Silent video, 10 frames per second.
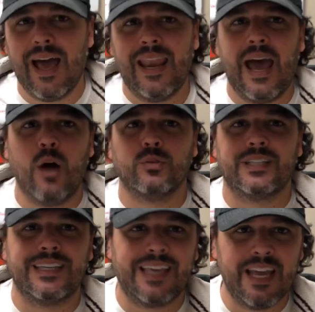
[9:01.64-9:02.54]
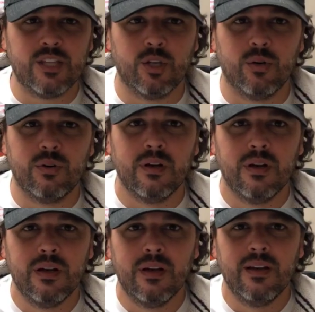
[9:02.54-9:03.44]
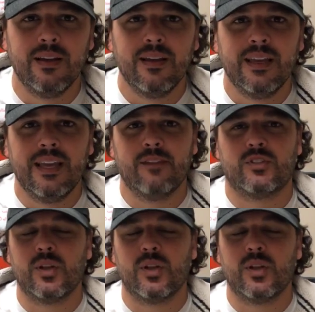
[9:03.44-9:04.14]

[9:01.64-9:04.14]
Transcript: not out to get you. If